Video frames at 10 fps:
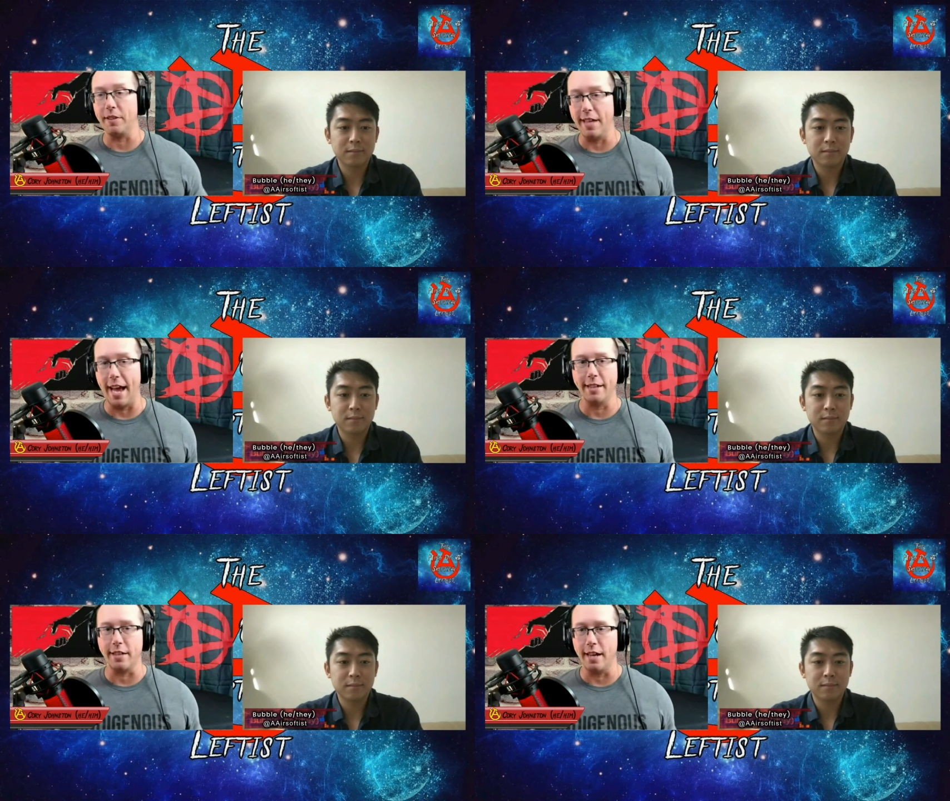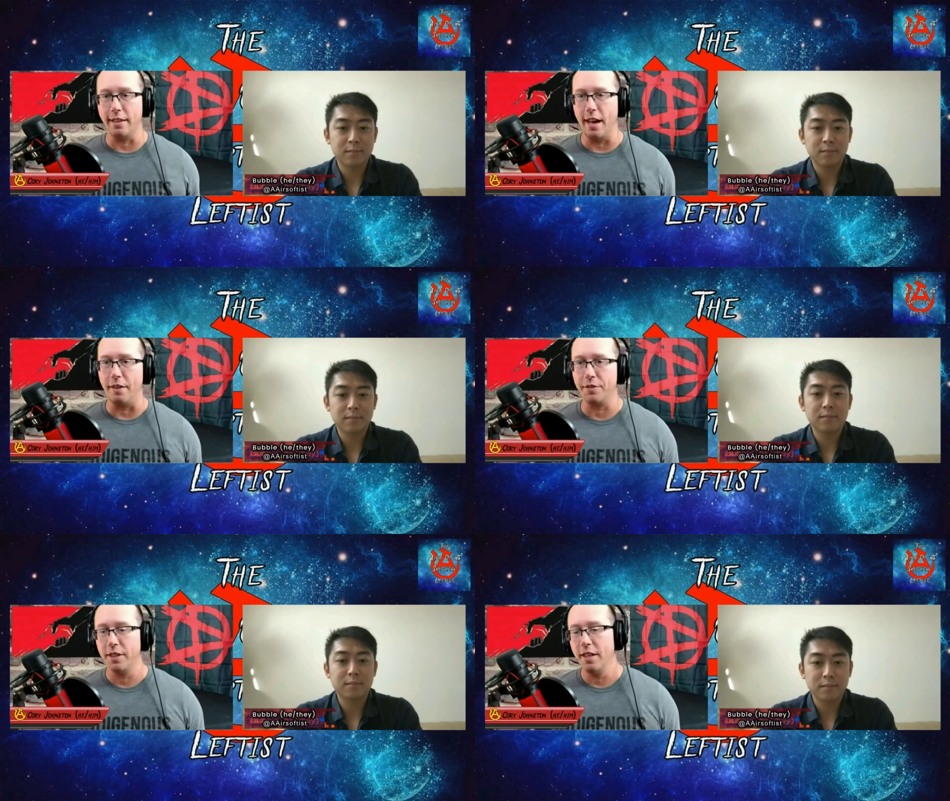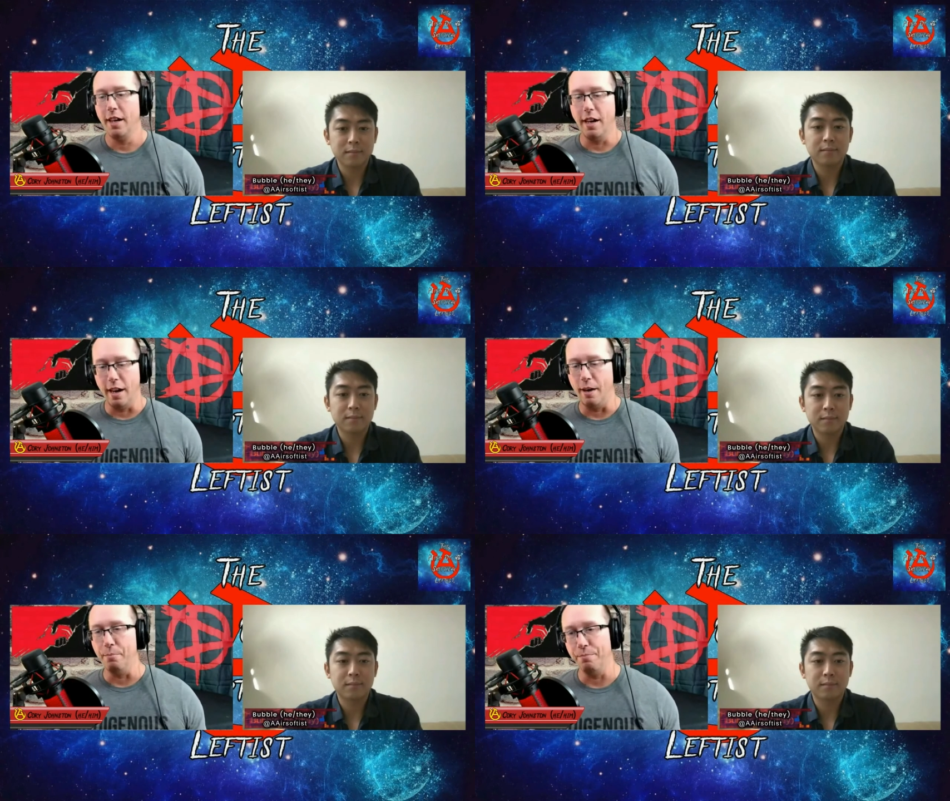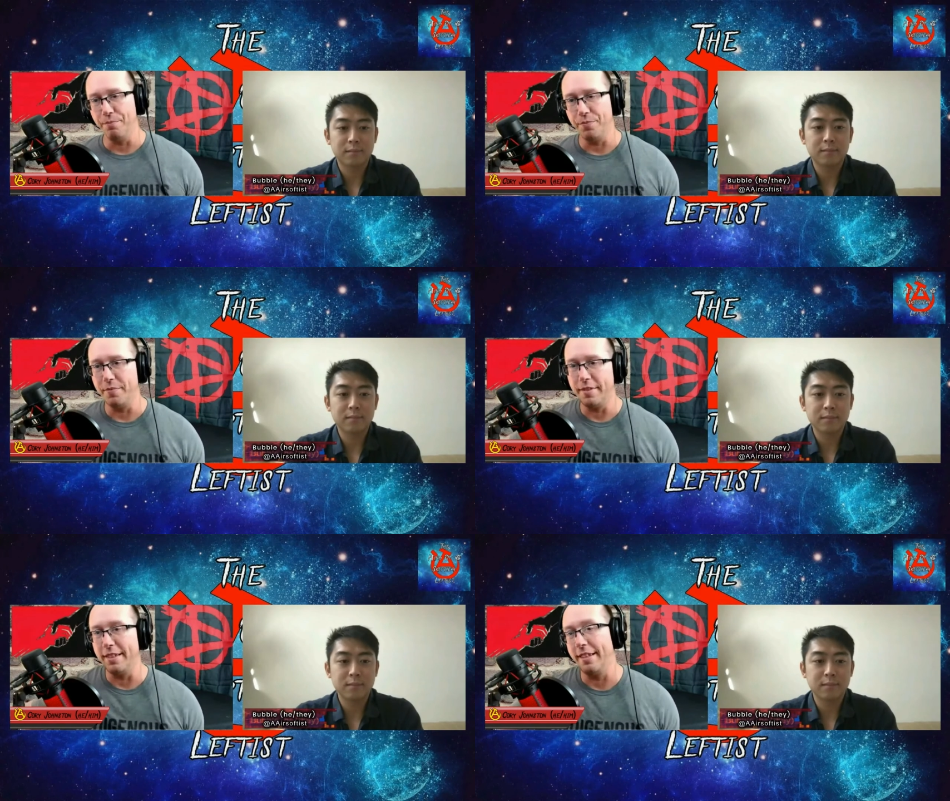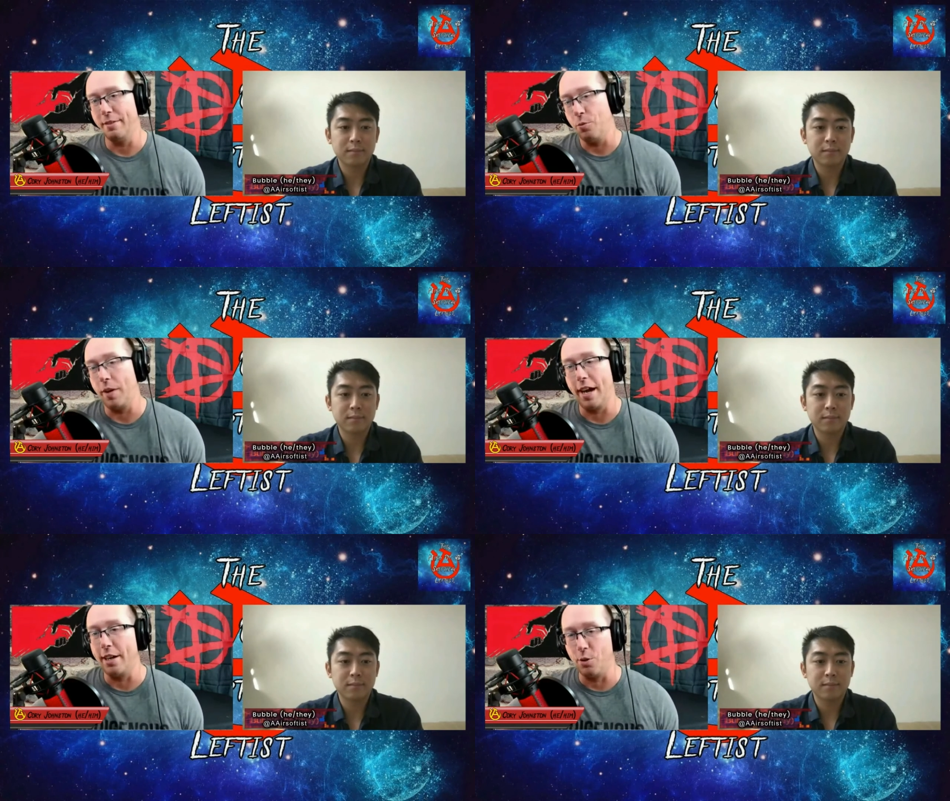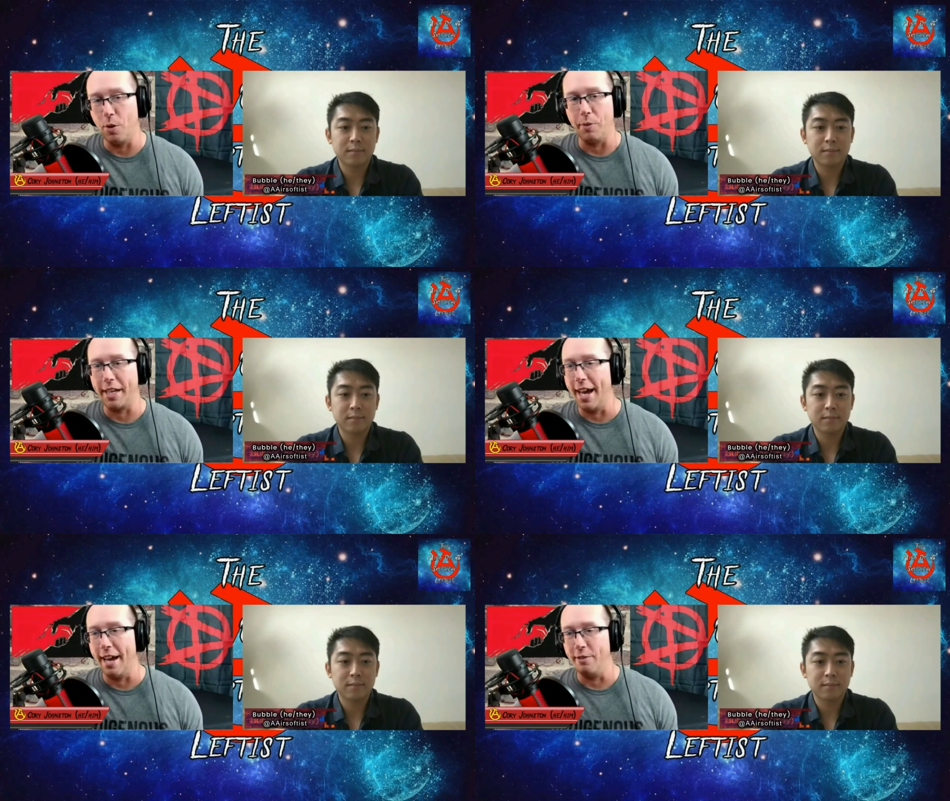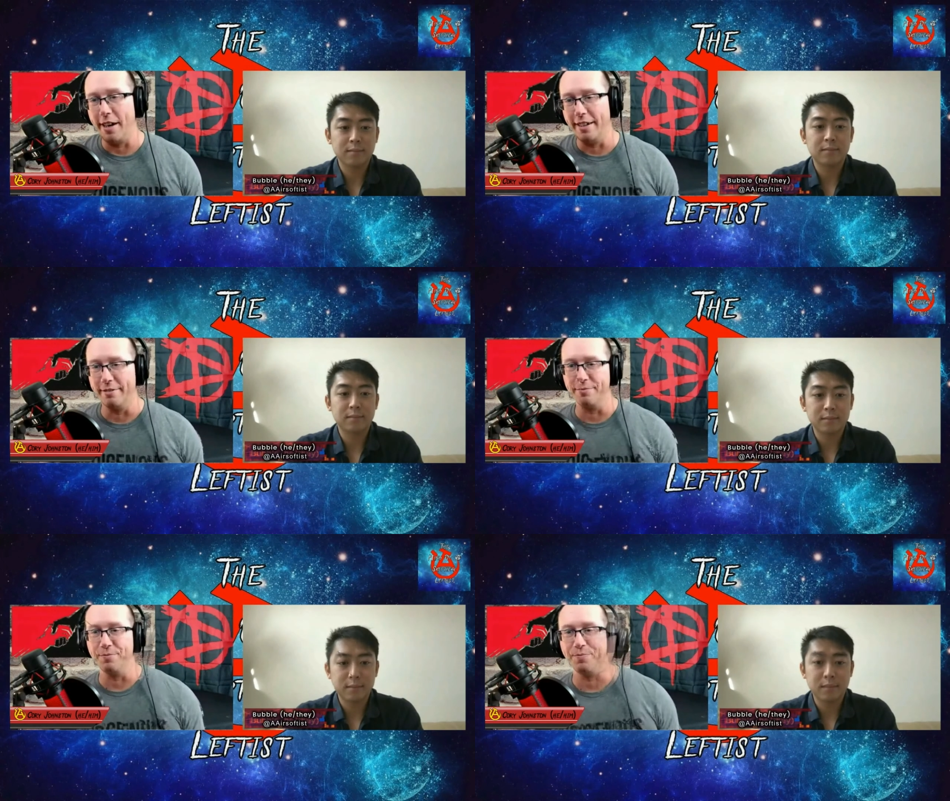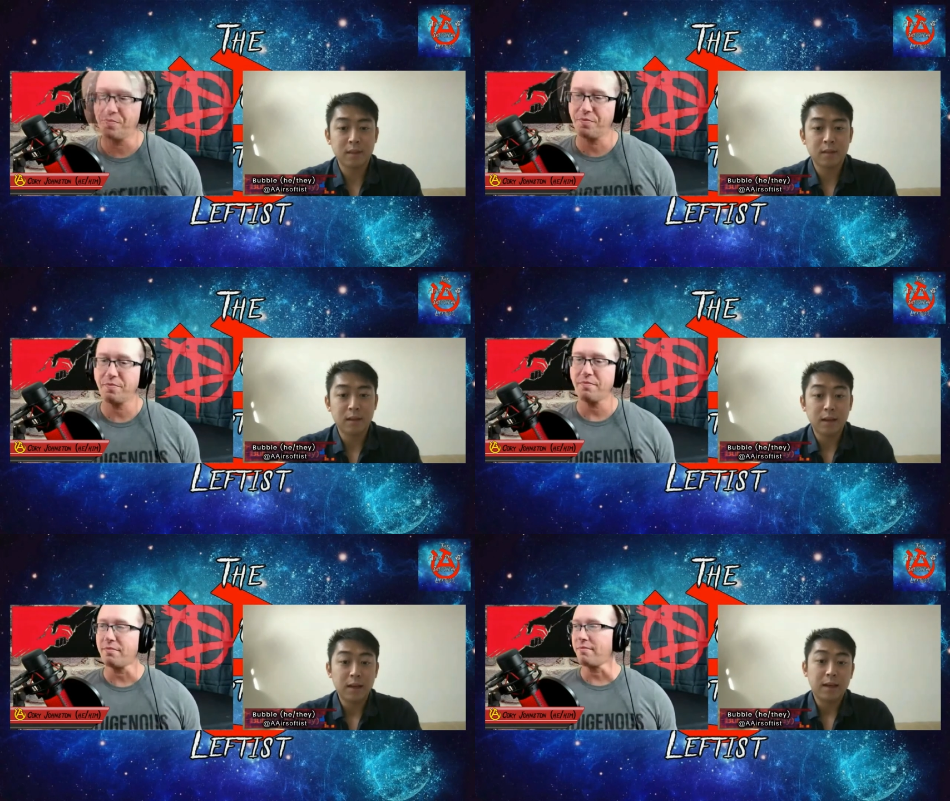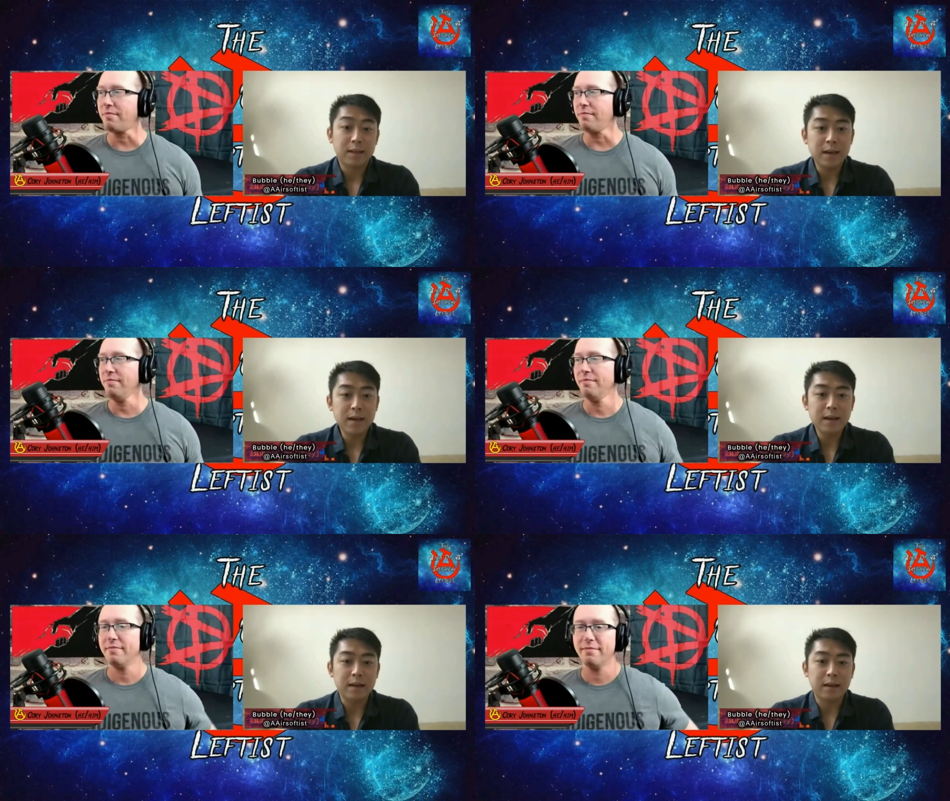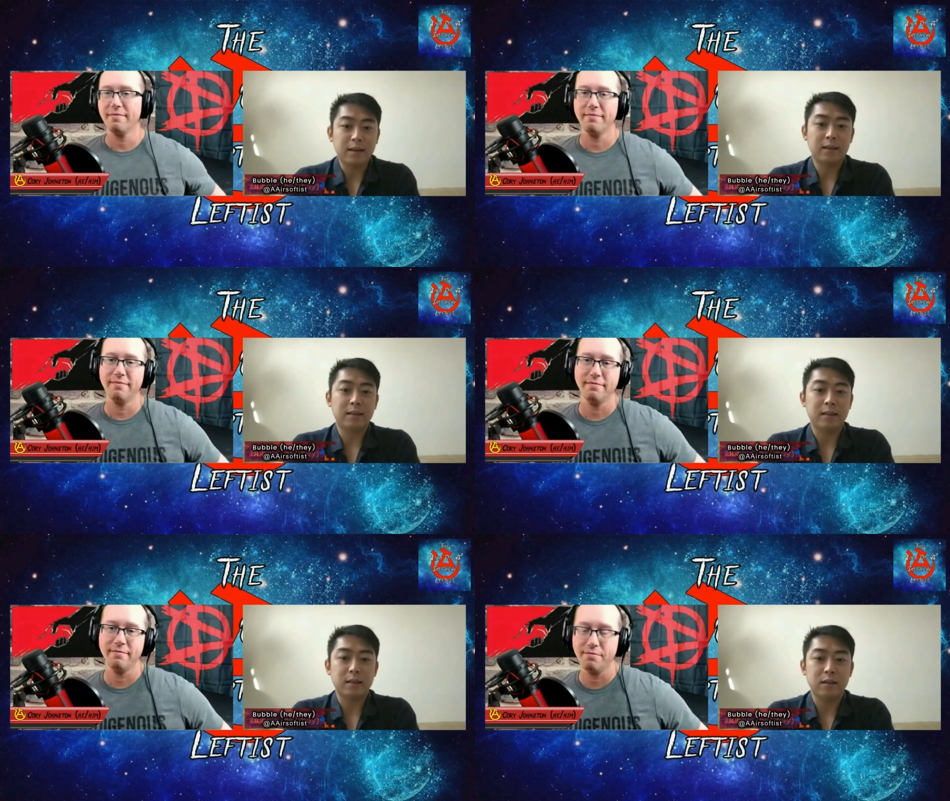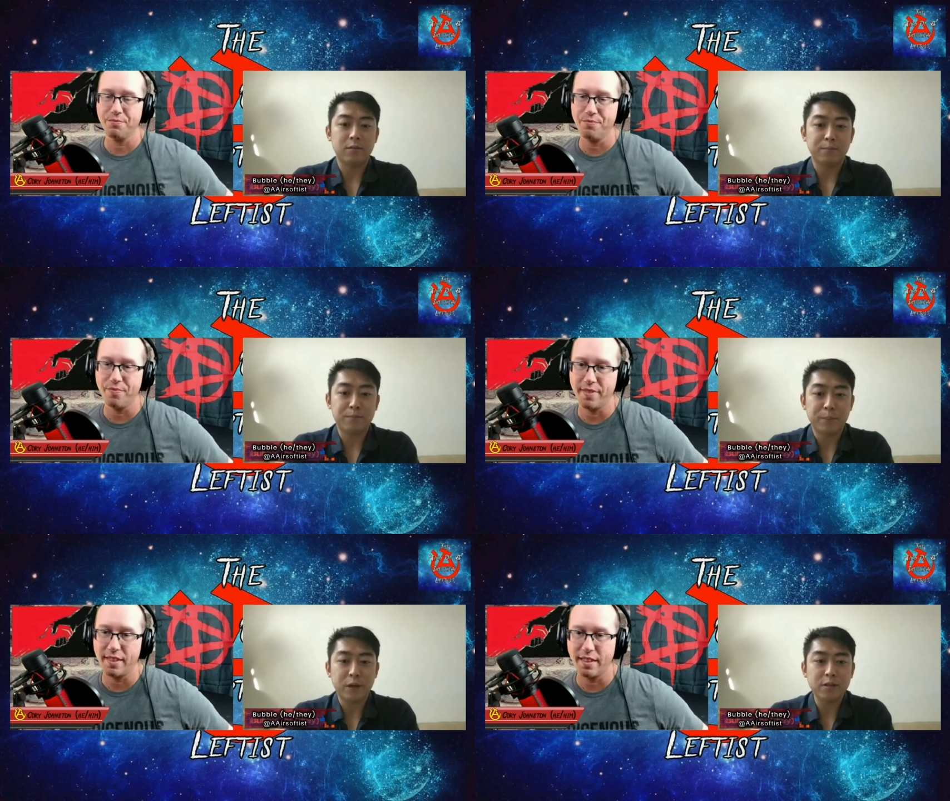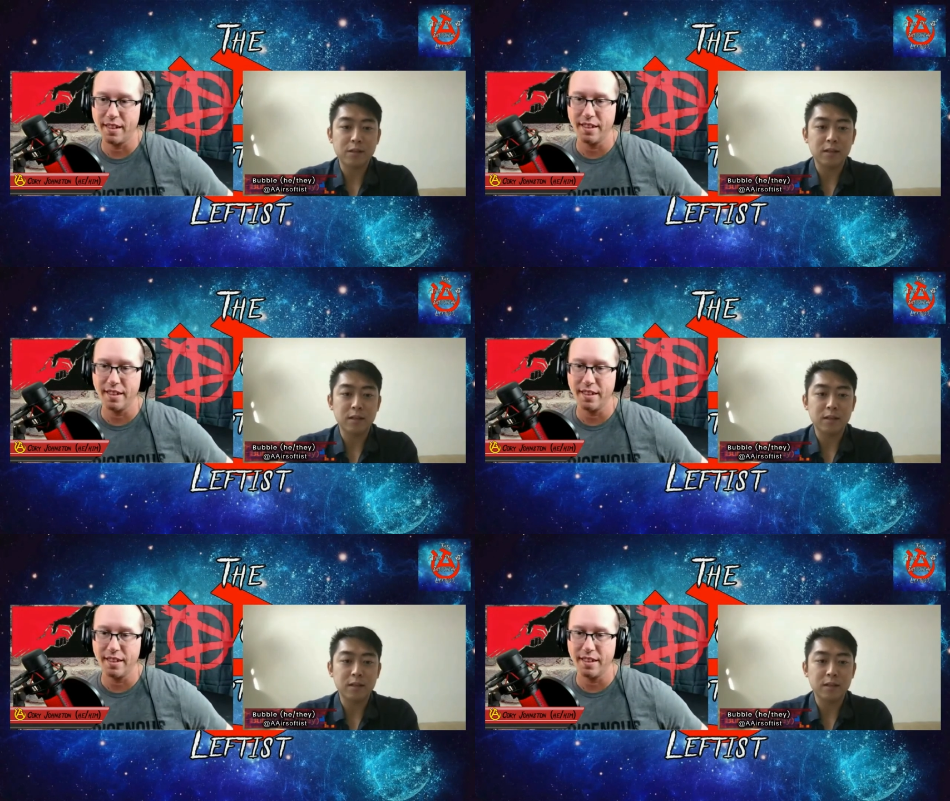Speaker 1: typically anti-left. Um, we got to do what we can, right?
Speaker 2: Yeah, you know,